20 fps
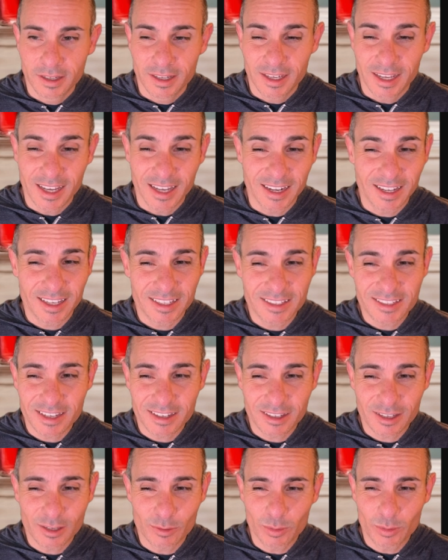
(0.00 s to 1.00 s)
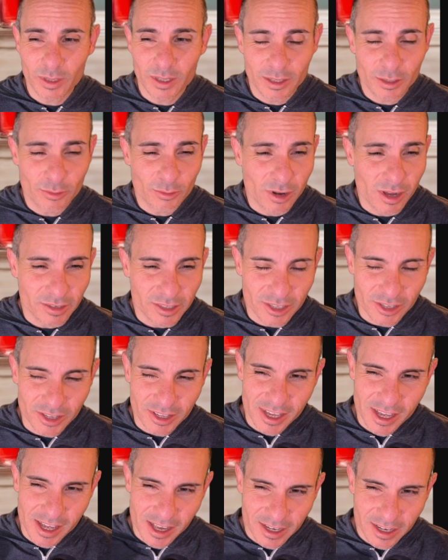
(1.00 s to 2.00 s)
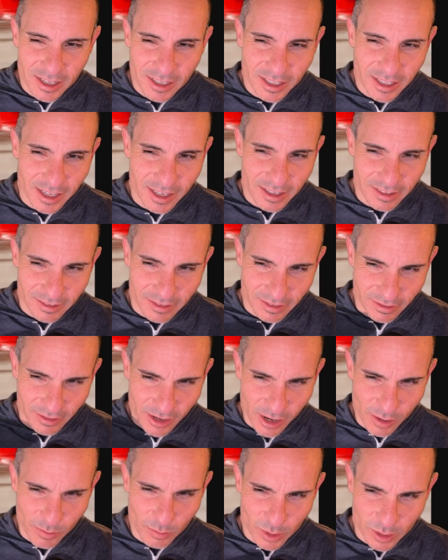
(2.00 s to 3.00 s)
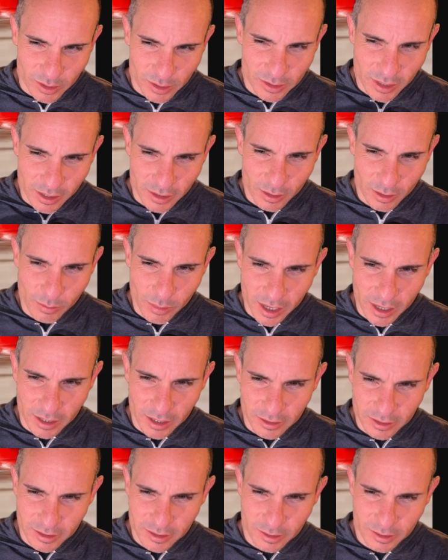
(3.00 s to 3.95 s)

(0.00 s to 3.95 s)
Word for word: And it gets it completely wrong. You kind of get numbers on the bottles,